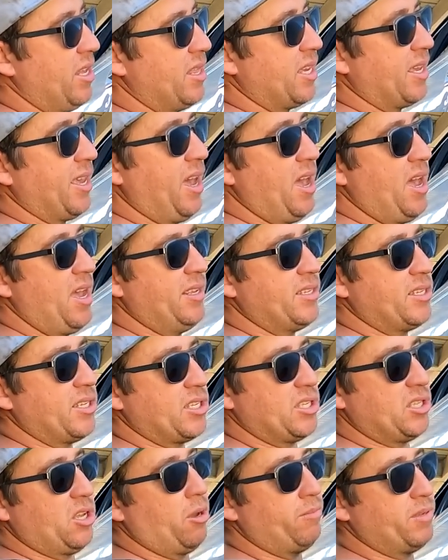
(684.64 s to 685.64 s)
the guard to
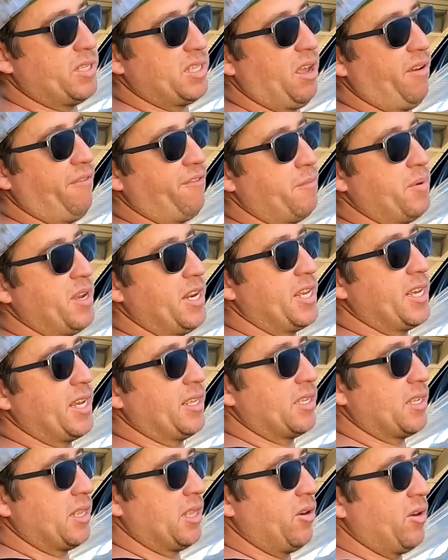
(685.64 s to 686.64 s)
stop stuff from hitting it.
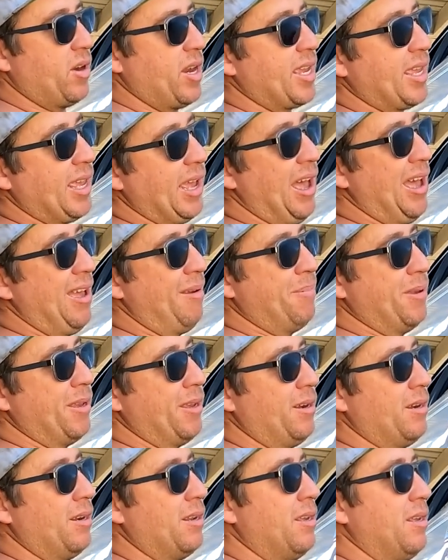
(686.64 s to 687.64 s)
It's literally a carpet.
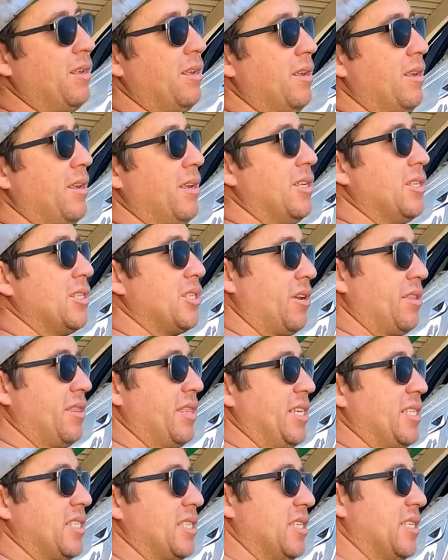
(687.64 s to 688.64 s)
So
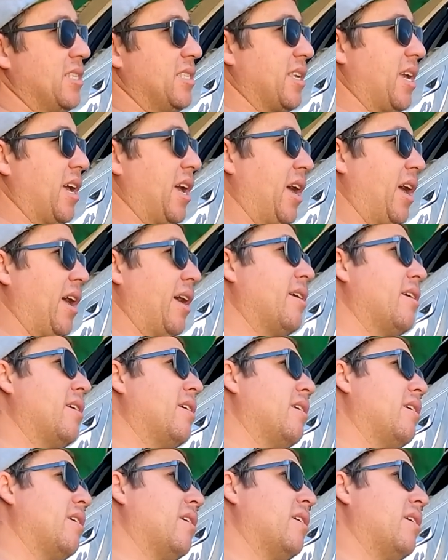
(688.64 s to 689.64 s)
this is
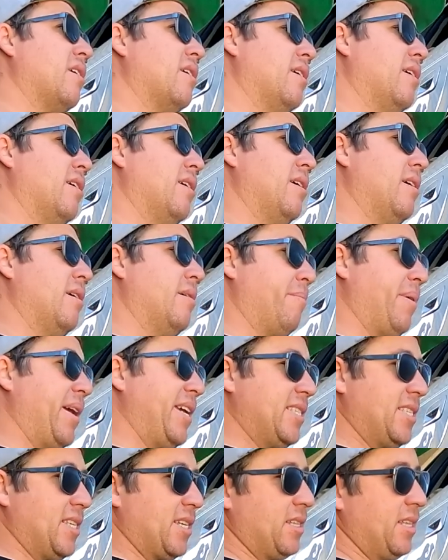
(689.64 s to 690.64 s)

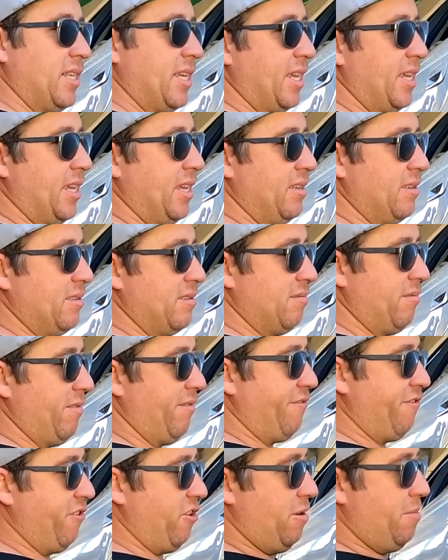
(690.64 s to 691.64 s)
basically
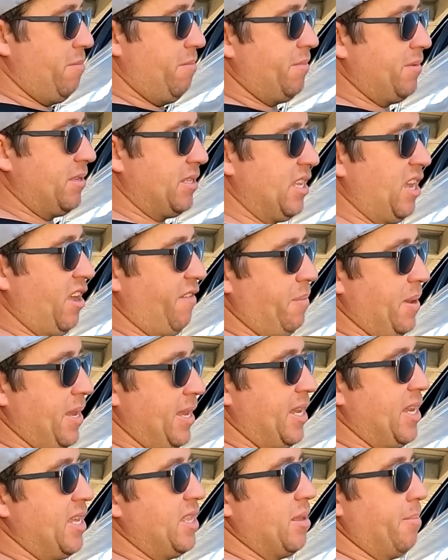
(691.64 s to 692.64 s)
from stuff being
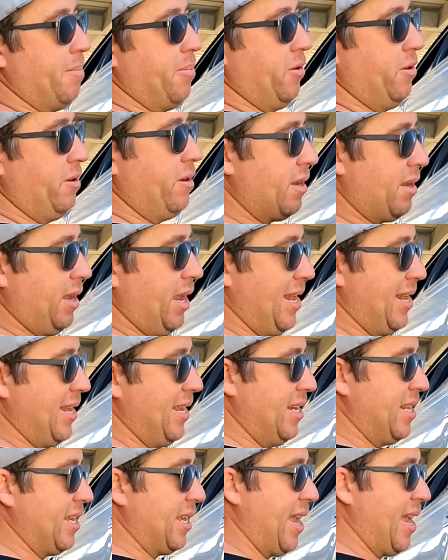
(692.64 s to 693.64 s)
in the boot and
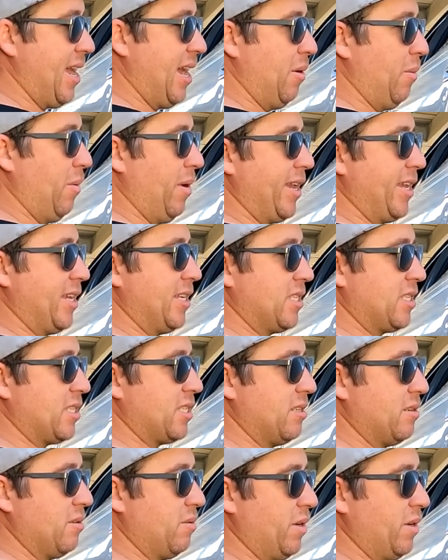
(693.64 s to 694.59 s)
hitting outways.